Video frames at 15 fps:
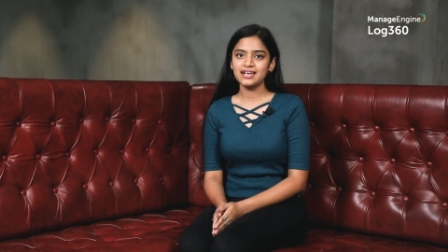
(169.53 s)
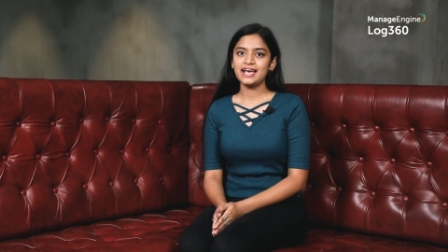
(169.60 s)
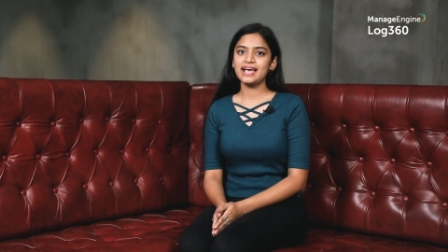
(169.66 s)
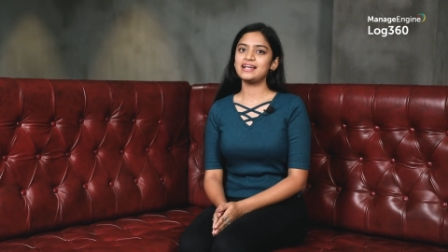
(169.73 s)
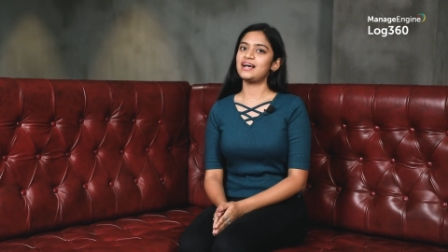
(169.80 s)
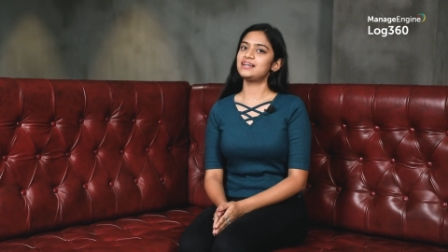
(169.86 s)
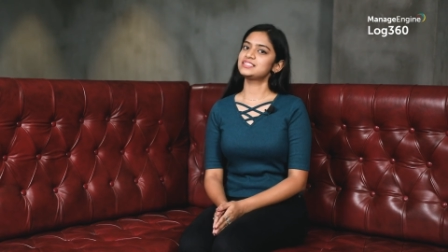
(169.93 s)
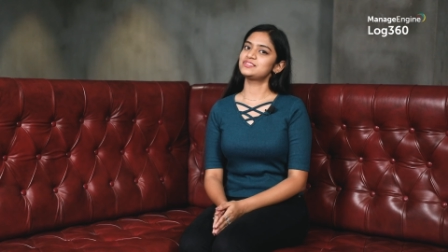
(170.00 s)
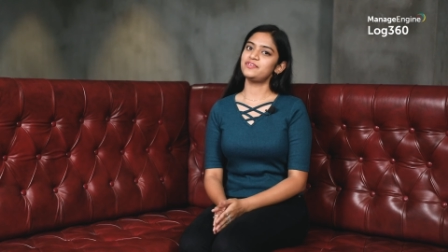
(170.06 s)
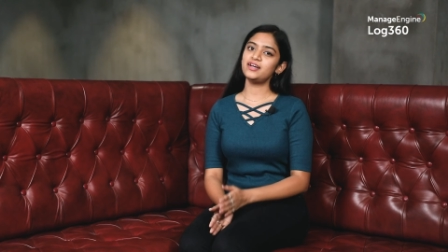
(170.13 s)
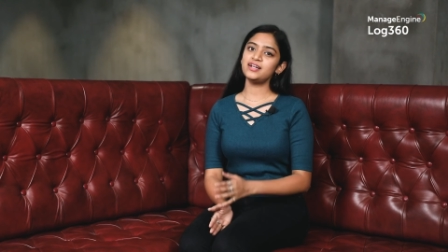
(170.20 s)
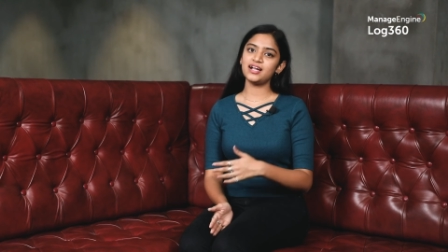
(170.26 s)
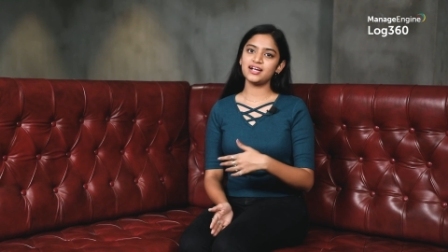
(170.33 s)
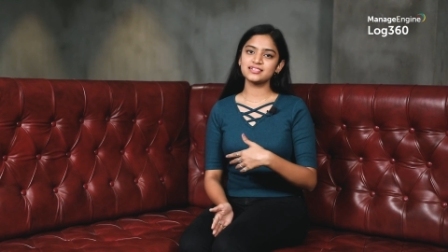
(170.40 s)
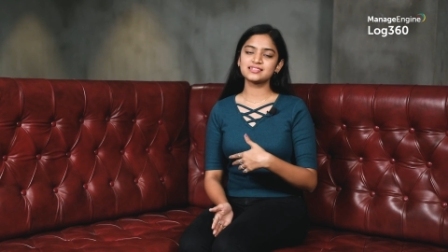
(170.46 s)
And as
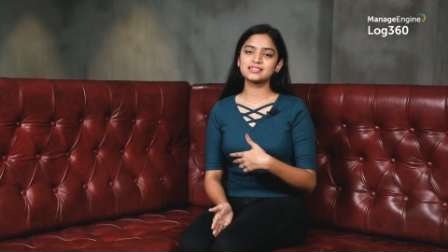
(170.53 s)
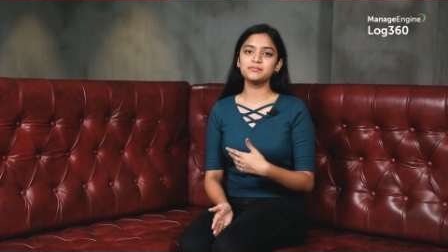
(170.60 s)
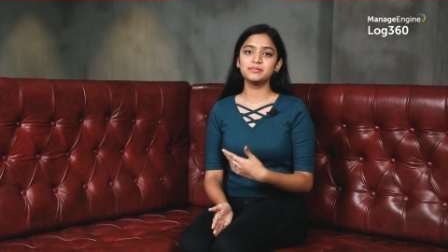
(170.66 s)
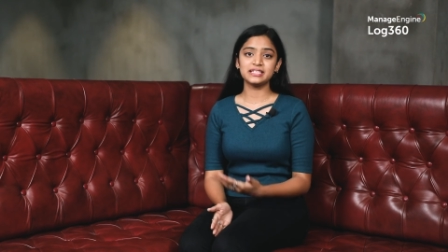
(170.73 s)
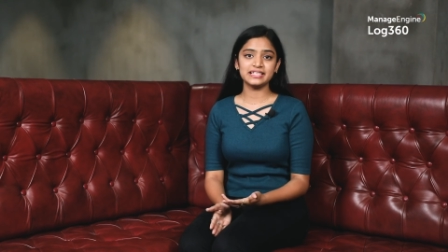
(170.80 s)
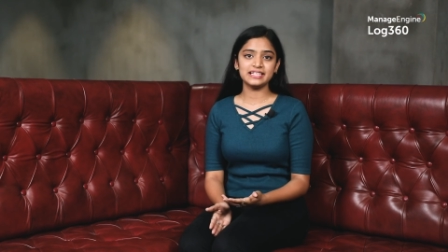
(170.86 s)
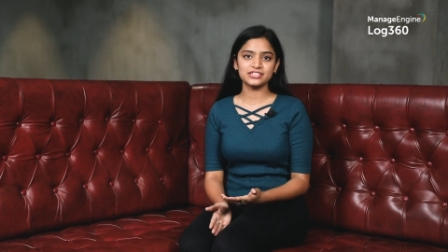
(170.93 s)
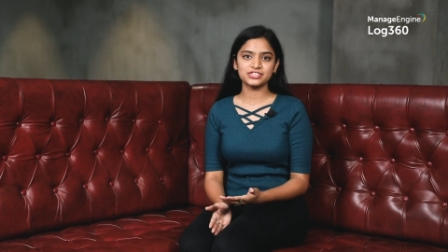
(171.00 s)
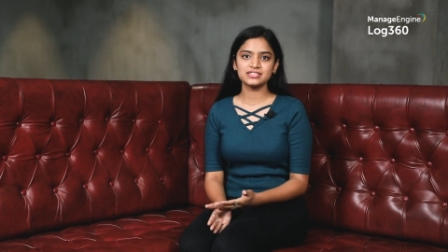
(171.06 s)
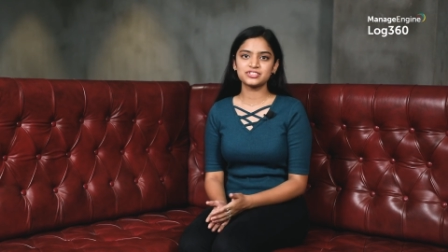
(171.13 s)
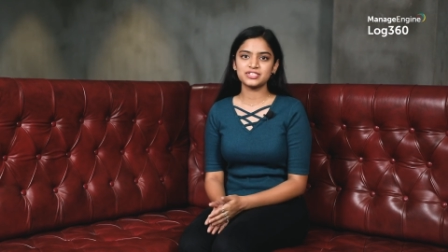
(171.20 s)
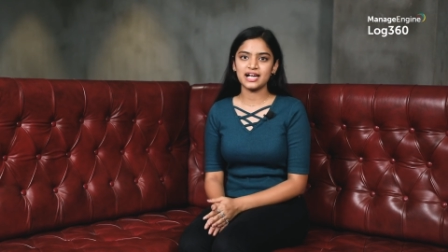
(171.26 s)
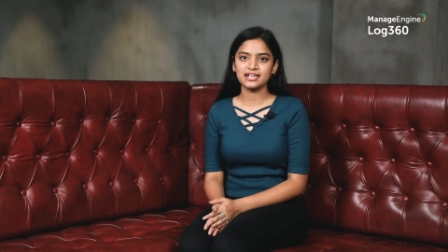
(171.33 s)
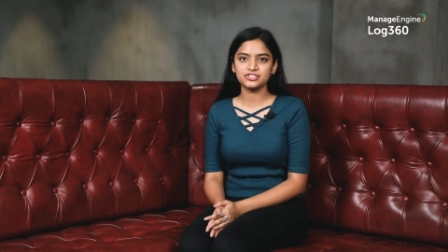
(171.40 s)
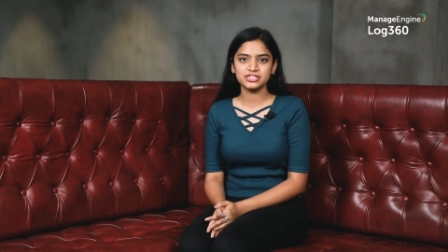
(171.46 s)
far as the mitigation
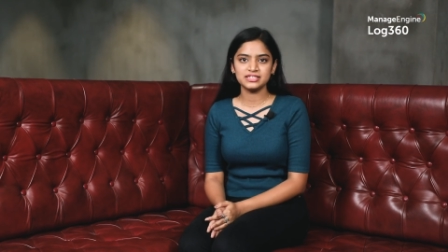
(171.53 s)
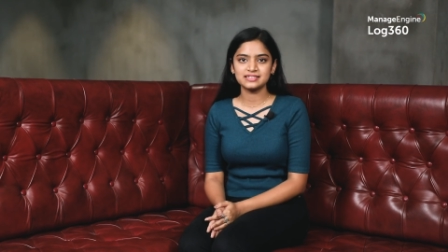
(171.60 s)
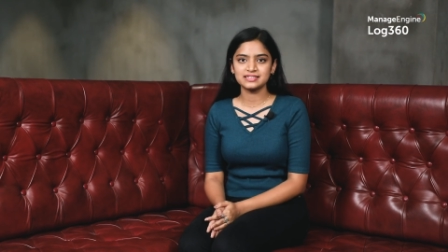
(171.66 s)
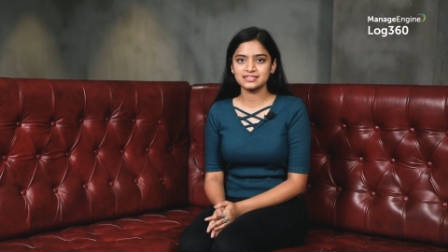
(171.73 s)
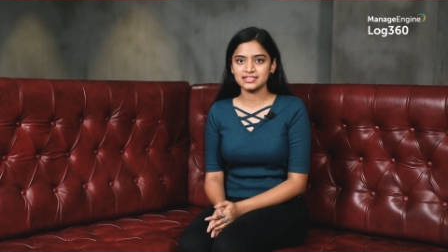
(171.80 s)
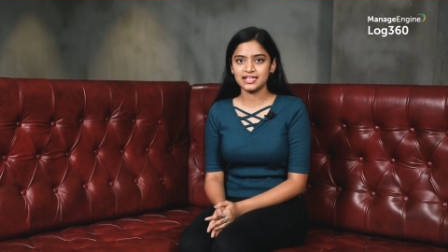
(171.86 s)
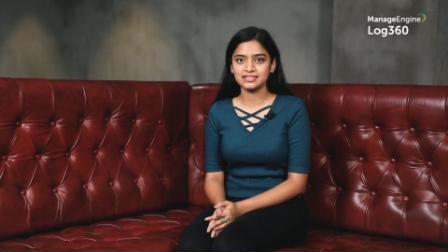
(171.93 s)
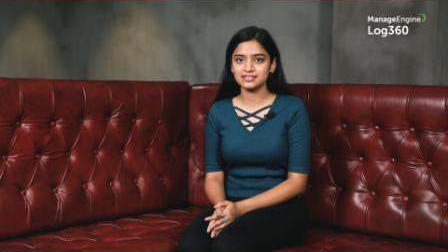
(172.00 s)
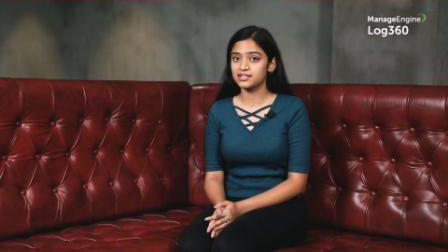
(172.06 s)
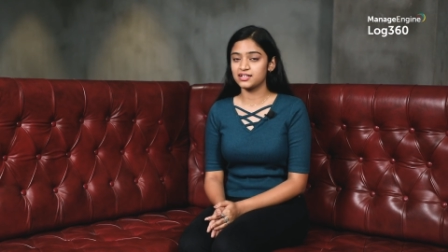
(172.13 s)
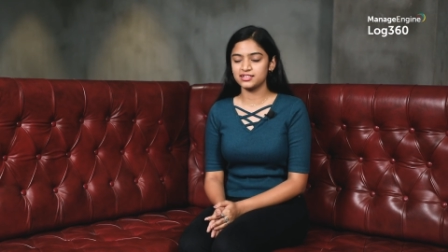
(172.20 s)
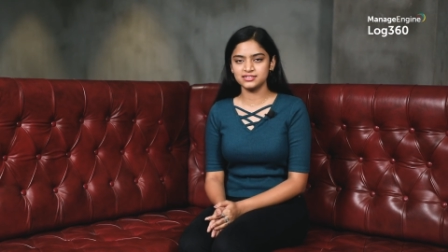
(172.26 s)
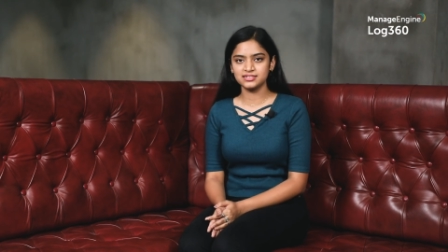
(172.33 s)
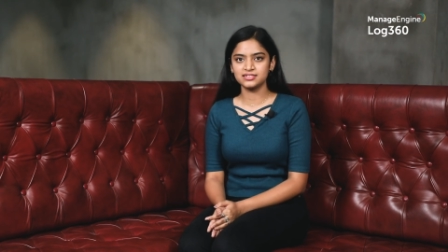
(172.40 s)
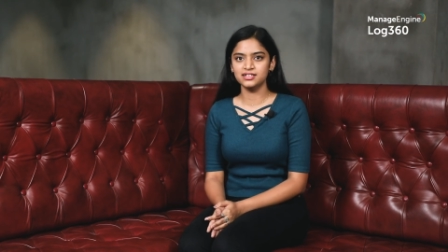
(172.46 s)
strategies are
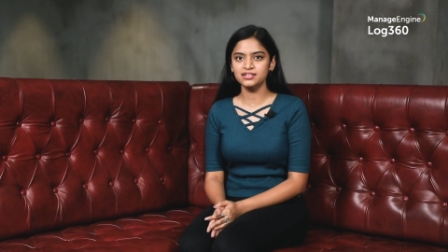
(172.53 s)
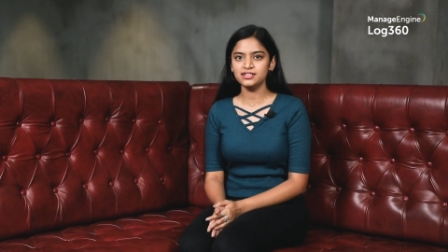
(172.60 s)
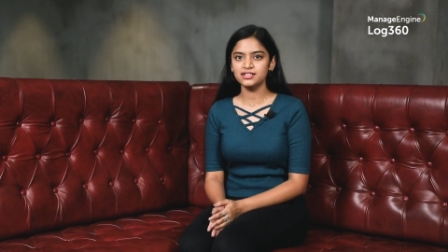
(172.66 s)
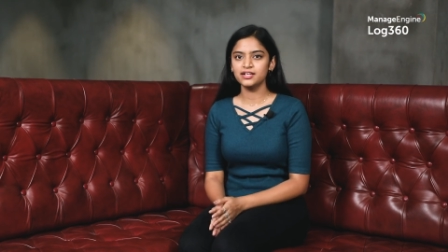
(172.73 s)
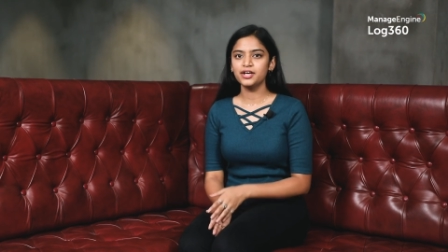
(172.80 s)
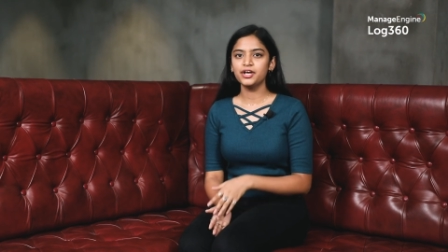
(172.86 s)
concerned,